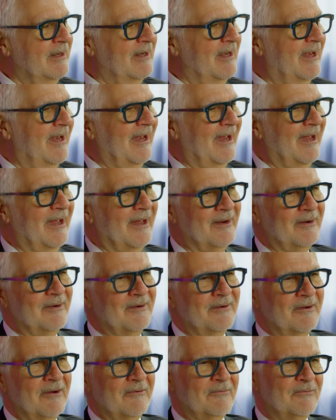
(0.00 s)

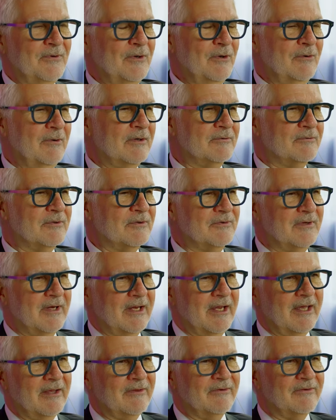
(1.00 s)
and a few
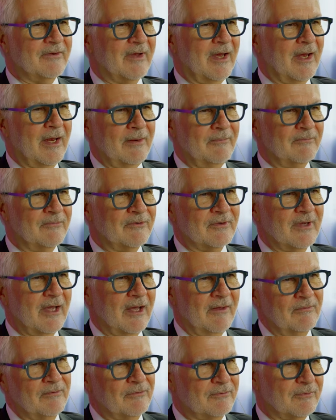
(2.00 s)
interesting enzymes
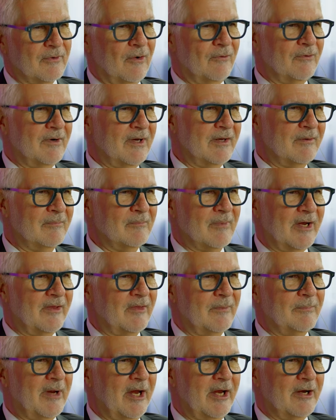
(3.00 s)
got thrown in by
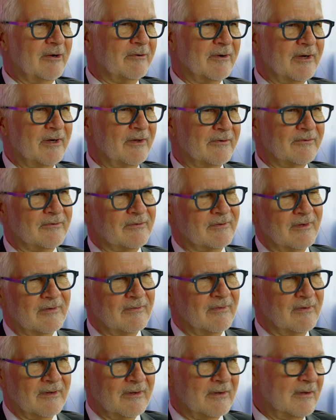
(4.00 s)
the pancreas
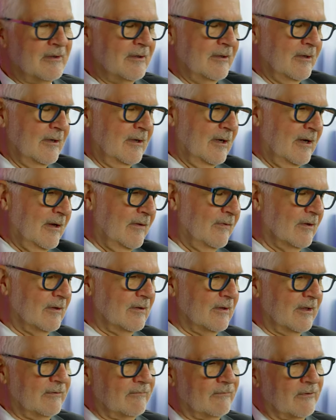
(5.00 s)
and the and the
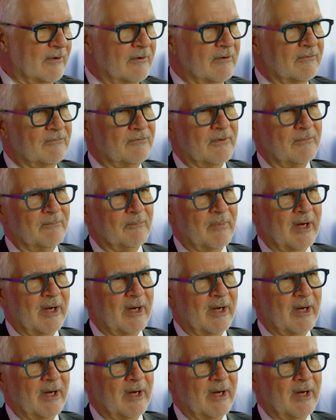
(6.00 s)
liver from